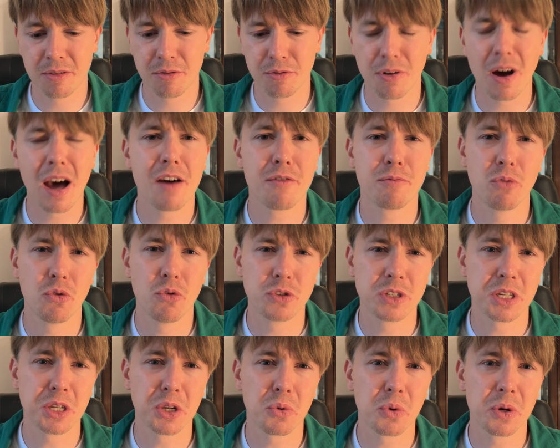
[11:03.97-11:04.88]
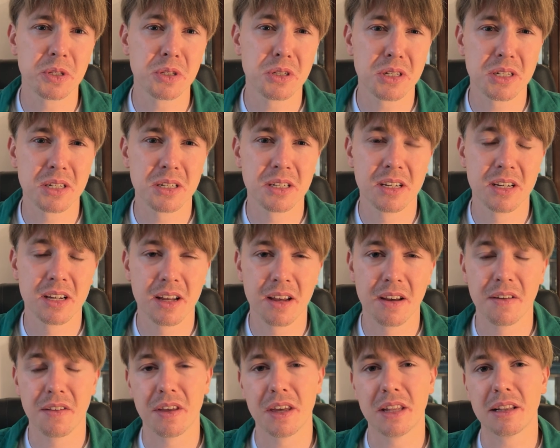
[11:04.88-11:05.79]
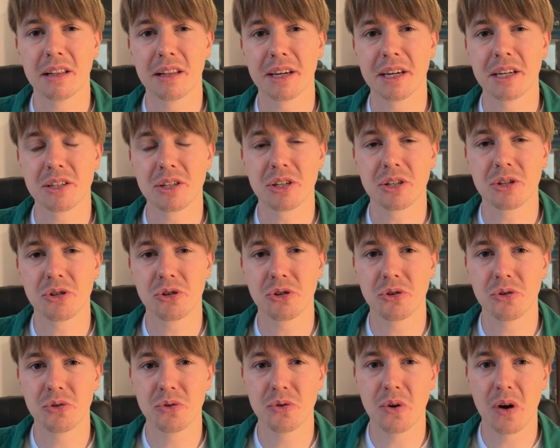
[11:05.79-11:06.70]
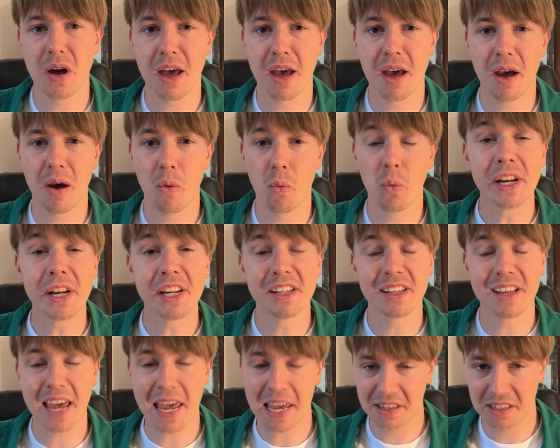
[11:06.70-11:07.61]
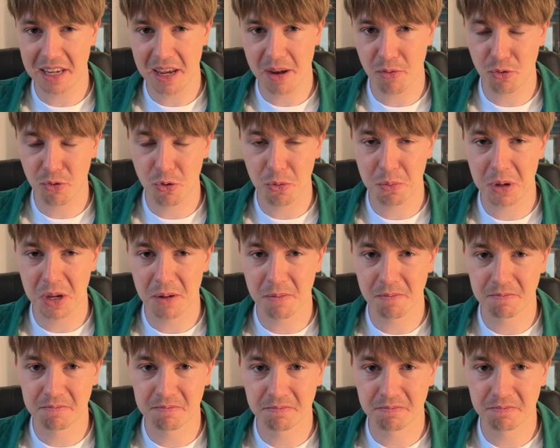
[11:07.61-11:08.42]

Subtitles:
5-move sequence that leads to a winning endgame for me.